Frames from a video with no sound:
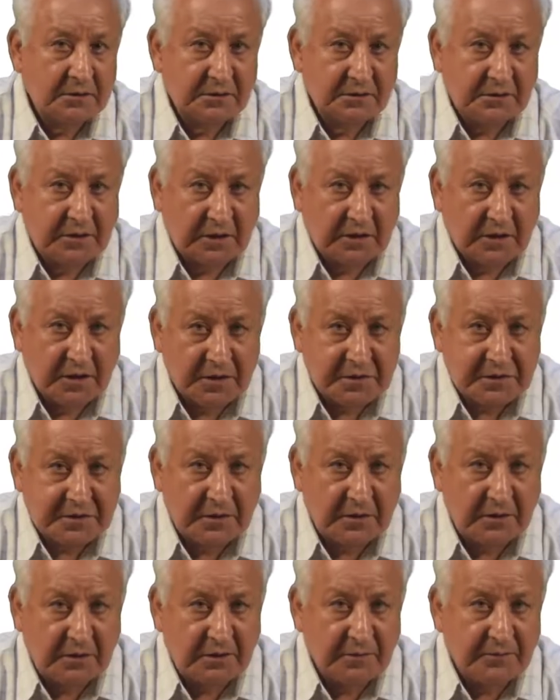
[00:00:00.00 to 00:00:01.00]
The
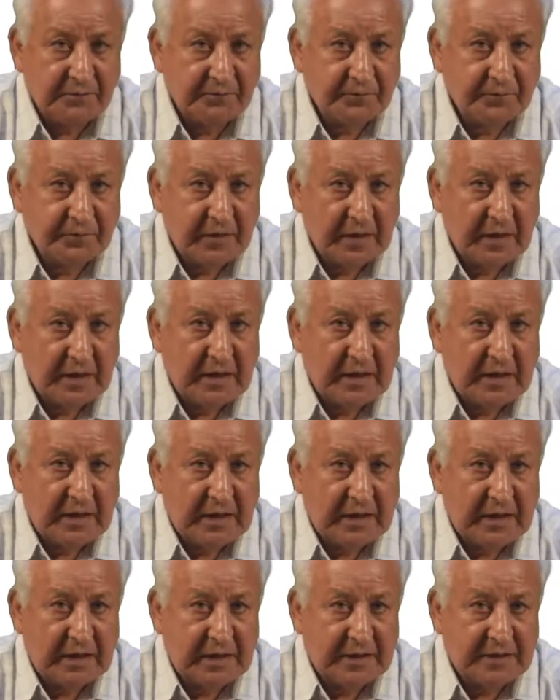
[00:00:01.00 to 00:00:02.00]
crystal
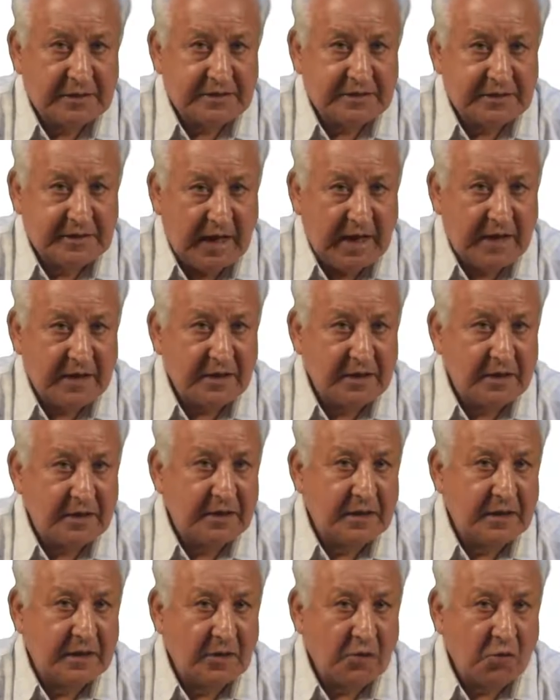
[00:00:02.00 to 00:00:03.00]
is then
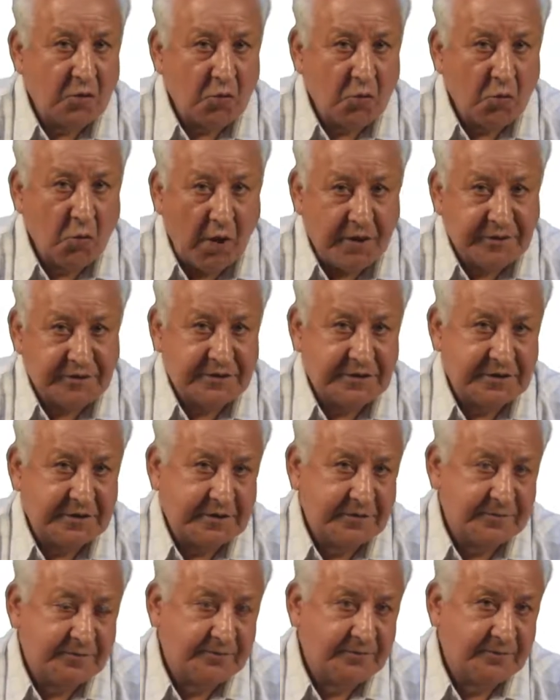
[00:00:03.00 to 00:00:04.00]

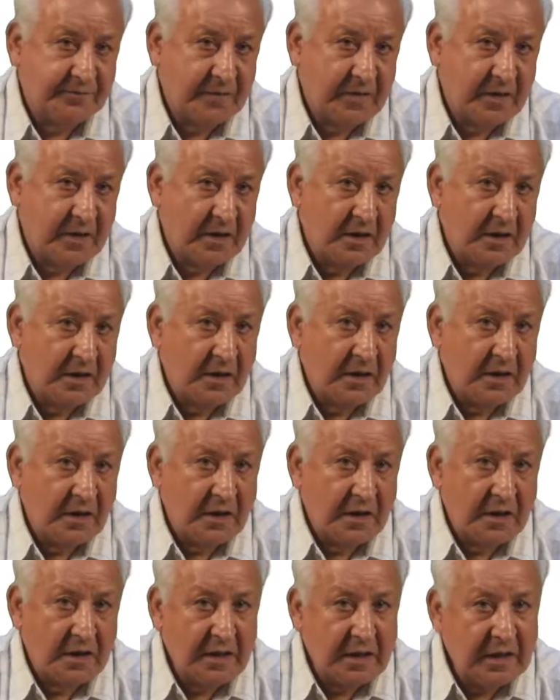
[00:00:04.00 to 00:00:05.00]
quenched
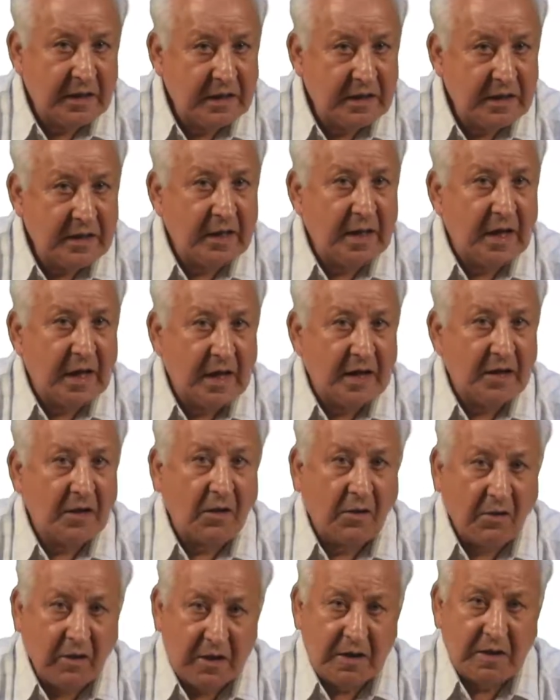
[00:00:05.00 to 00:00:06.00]
in an
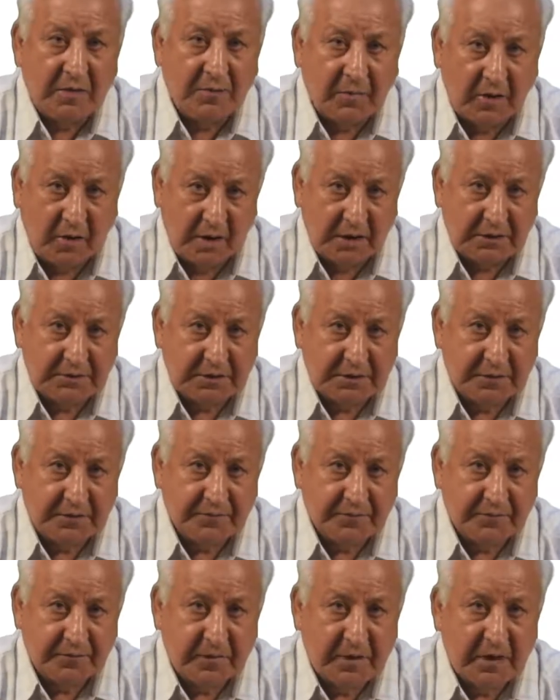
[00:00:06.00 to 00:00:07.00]
oil bath
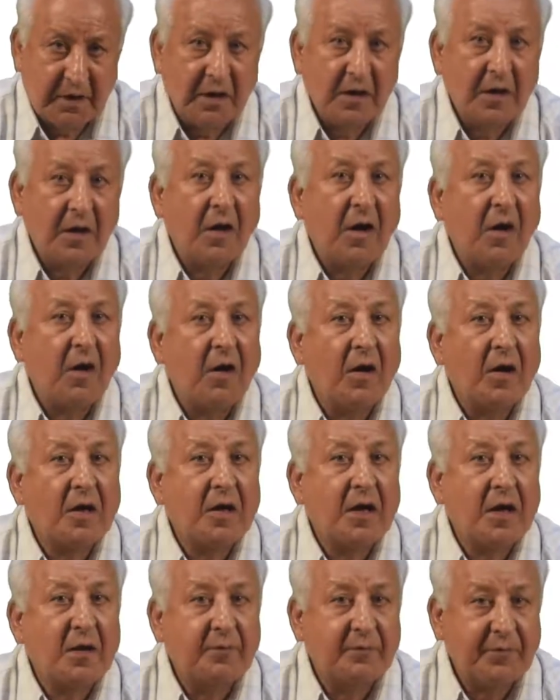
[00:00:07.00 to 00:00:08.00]

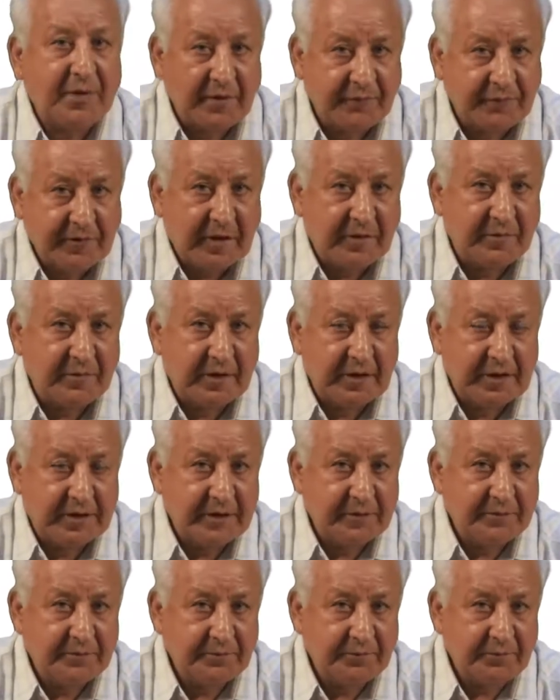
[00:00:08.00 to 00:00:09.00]
or
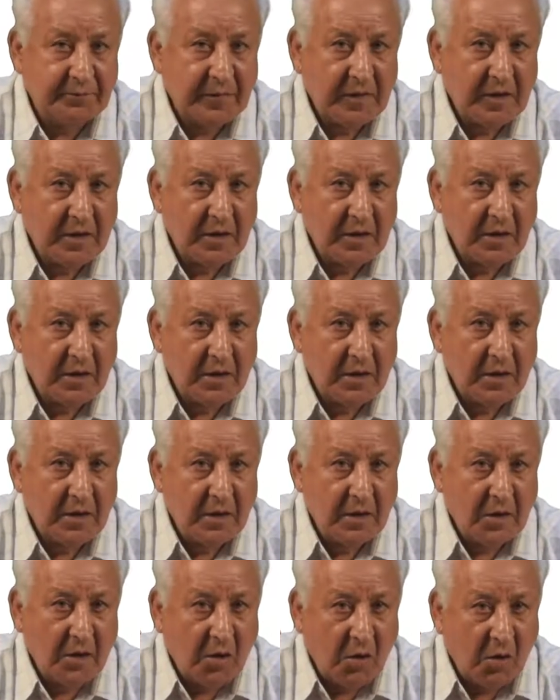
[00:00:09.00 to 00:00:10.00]
preferably
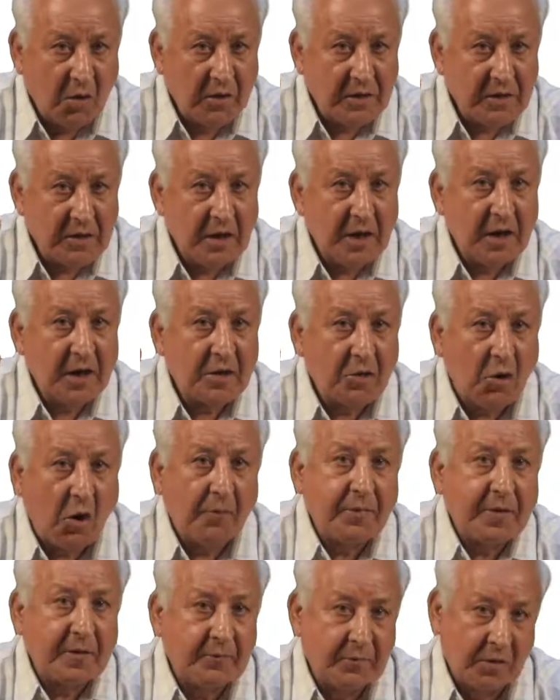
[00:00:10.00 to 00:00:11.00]
on a
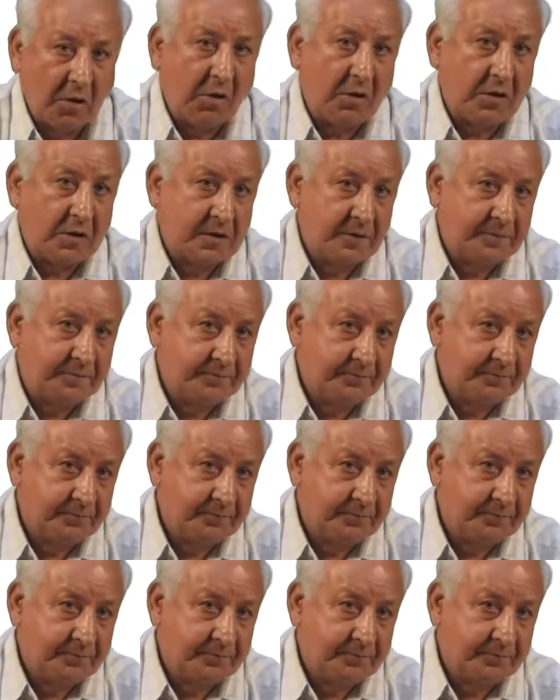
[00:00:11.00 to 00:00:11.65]
copper block.